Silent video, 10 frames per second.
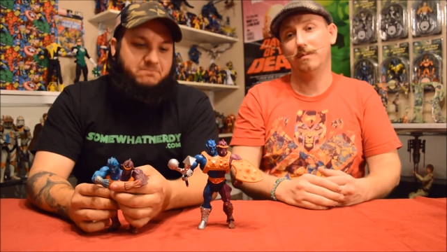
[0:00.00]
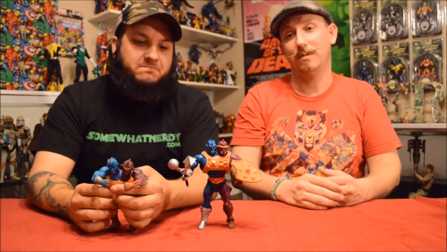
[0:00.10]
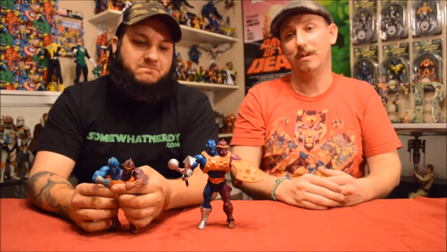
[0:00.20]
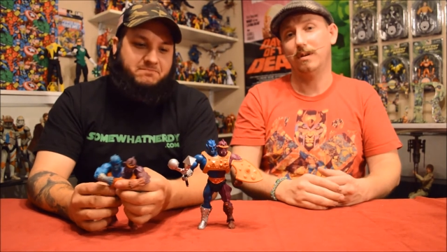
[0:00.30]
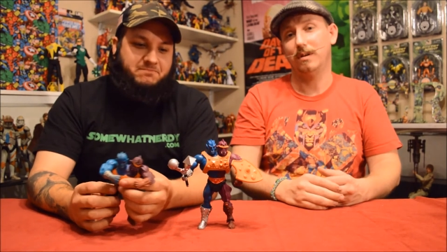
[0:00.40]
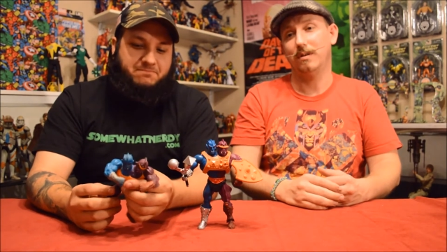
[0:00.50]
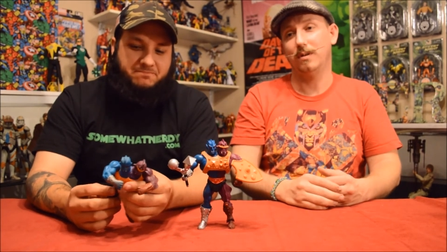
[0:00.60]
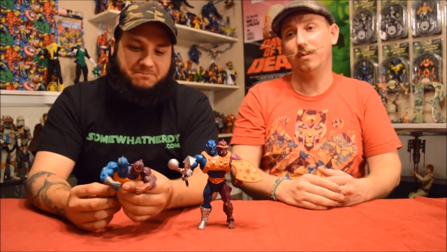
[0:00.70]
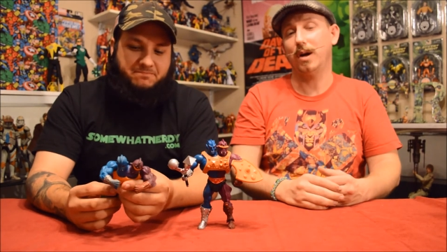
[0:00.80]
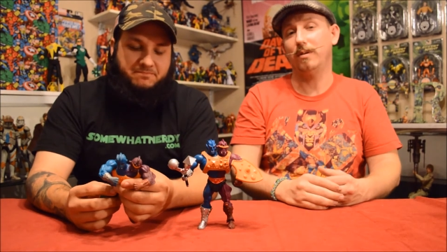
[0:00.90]
Speaker 1: Hmm.
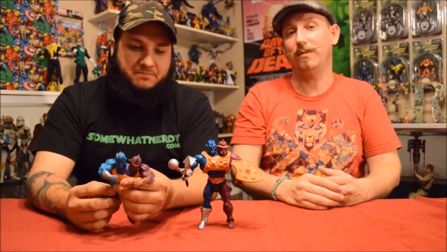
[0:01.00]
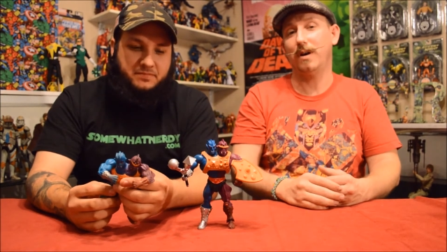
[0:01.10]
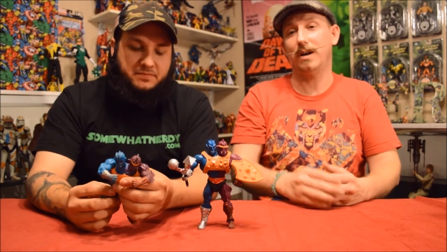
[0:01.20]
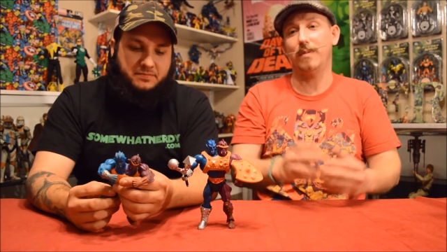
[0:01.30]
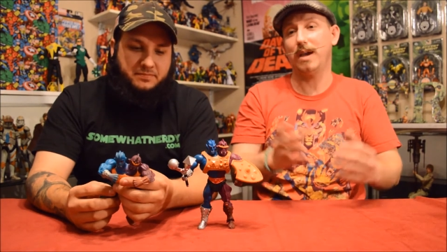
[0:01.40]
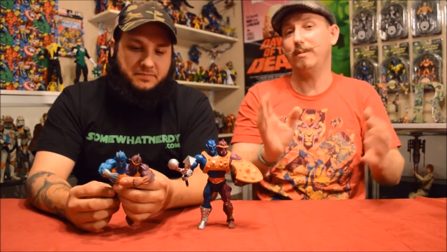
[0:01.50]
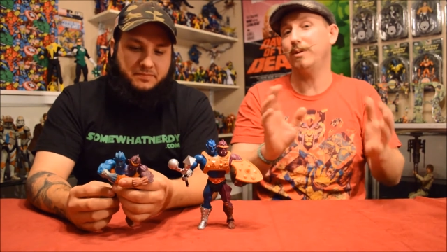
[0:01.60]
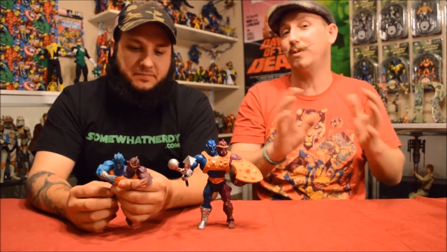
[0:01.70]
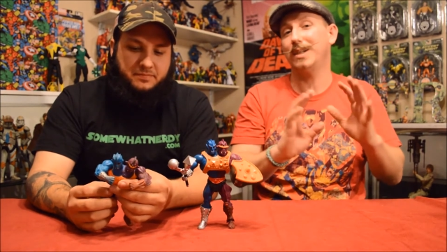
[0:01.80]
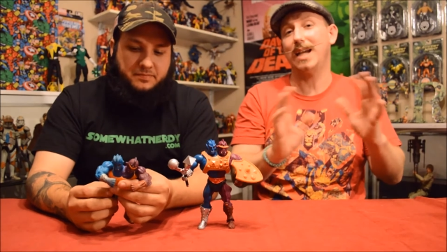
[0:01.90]
You'll probably find it maybe
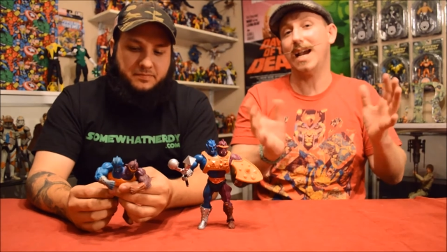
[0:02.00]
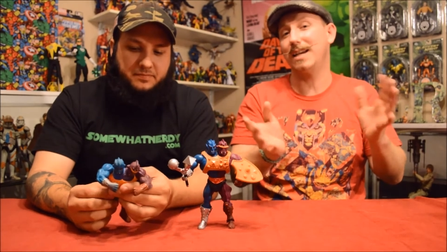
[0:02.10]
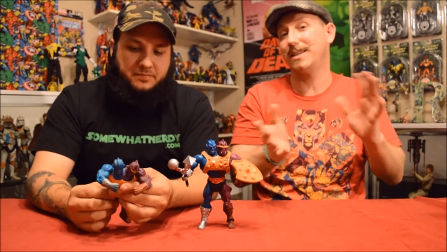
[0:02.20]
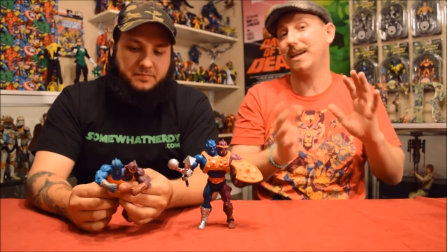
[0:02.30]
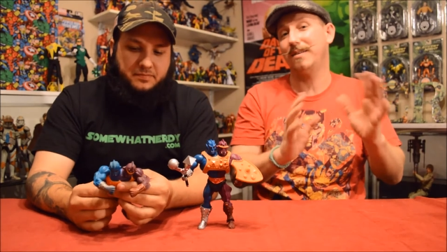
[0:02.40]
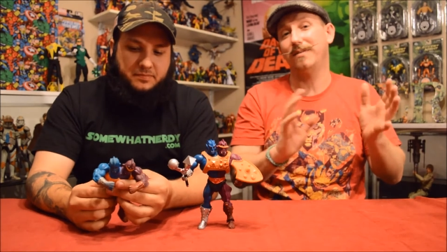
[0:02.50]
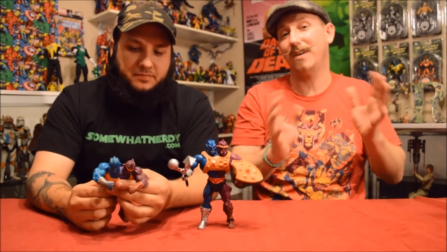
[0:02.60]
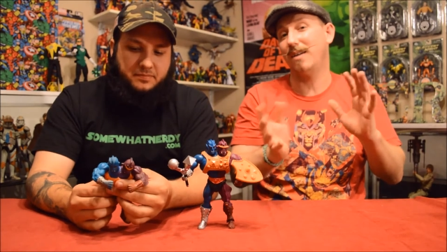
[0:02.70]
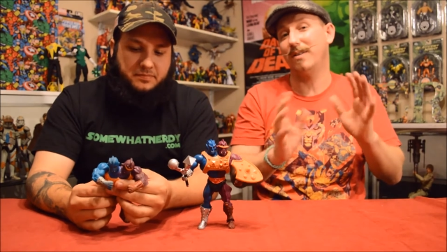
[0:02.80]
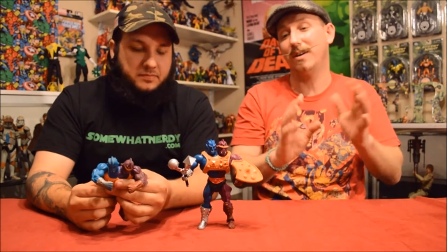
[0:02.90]
between eight seventy
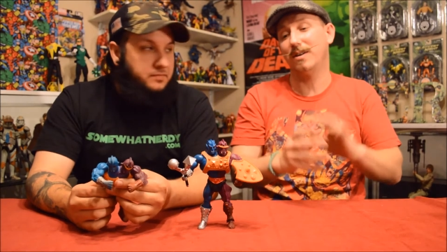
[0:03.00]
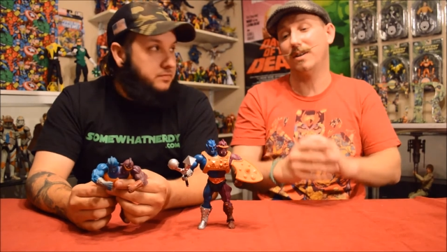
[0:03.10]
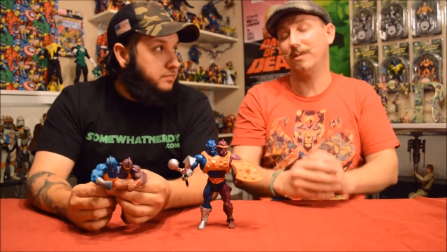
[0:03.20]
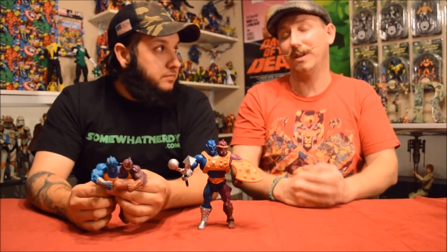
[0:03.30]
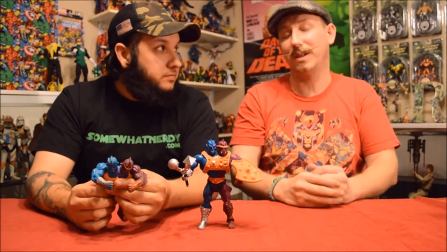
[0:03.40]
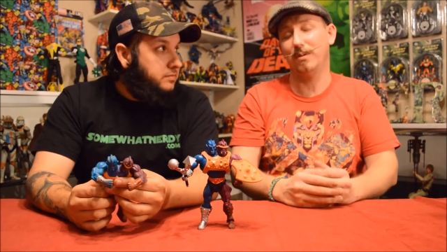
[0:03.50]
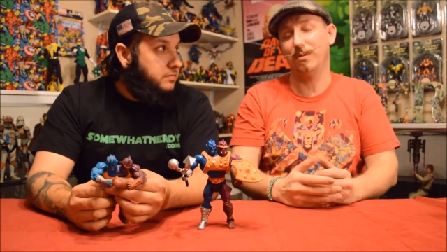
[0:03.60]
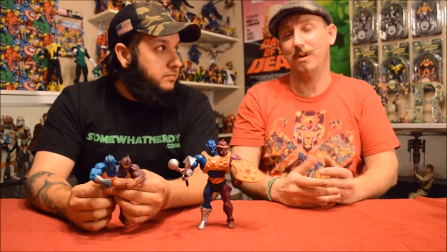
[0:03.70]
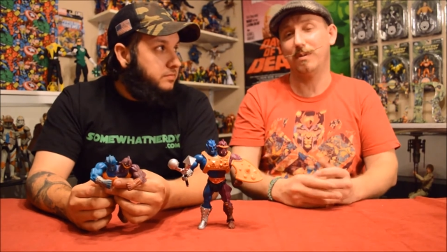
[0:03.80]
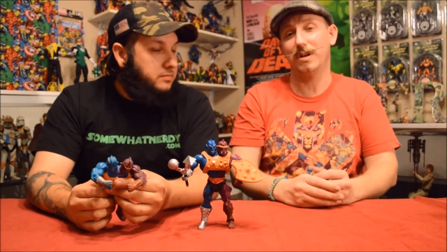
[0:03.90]
five and hundred, but yeah,
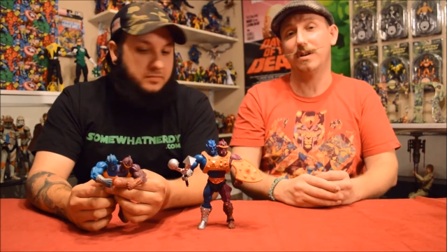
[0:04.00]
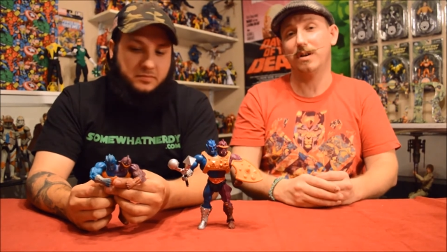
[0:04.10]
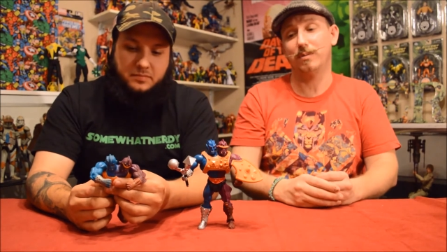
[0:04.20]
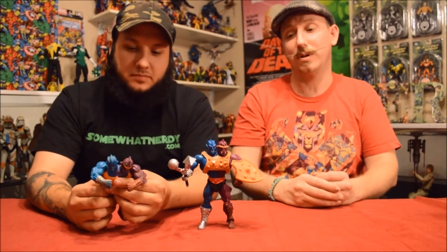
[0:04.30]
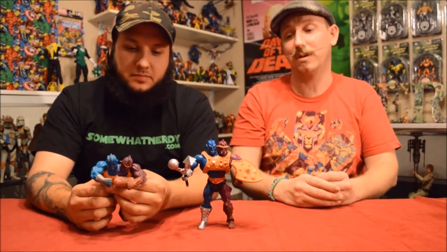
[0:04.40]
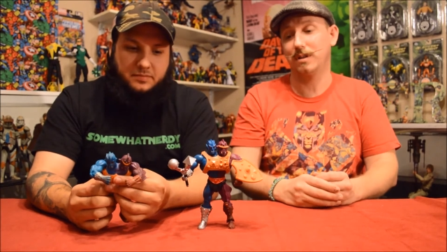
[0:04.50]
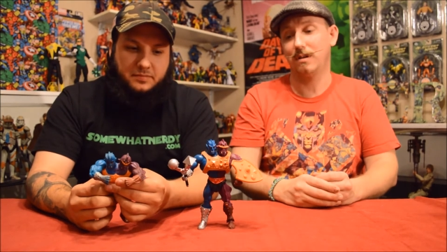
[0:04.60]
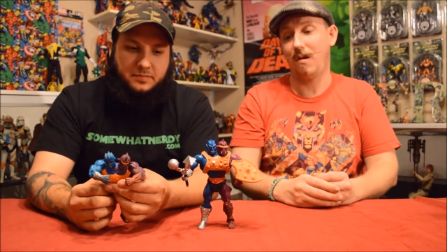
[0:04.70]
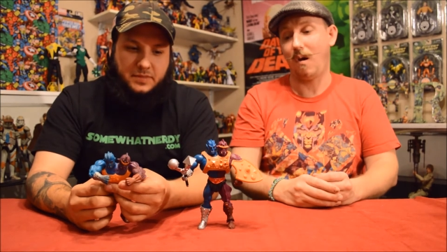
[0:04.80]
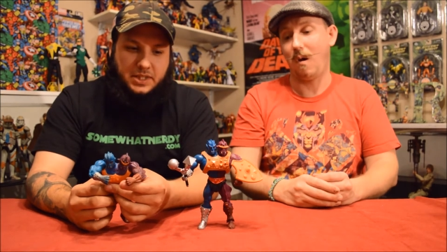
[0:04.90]
pretty much hundred bucks.
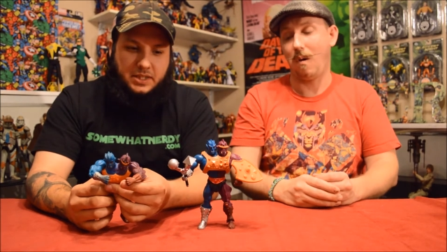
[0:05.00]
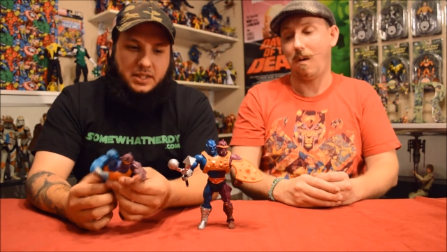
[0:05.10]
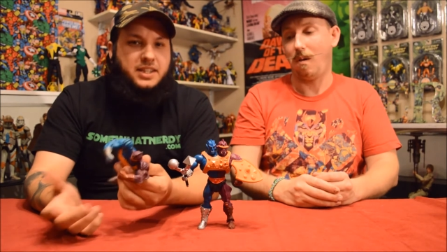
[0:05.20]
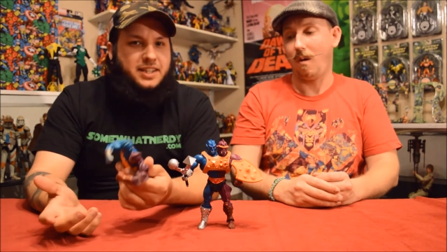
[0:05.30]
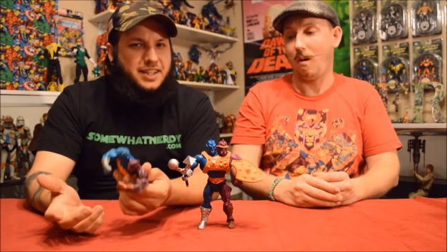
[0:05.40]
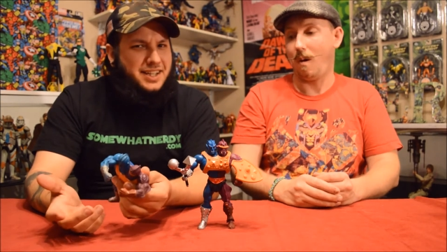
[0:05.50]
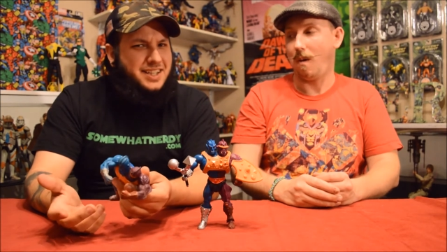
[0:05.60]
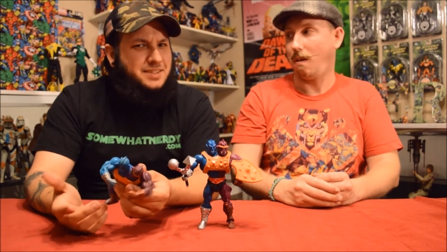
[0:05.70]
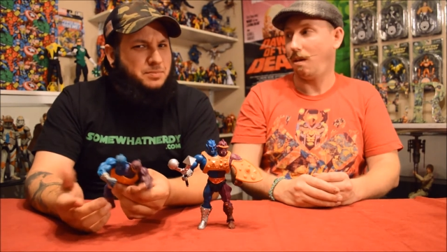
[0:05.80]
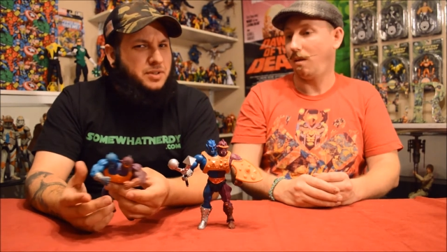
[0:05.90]
Uh,
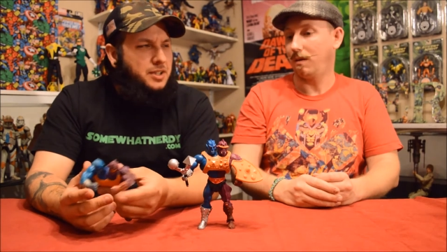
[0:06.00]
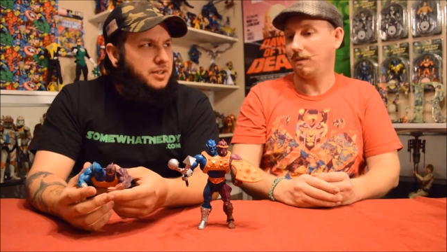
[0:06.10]
he's pretty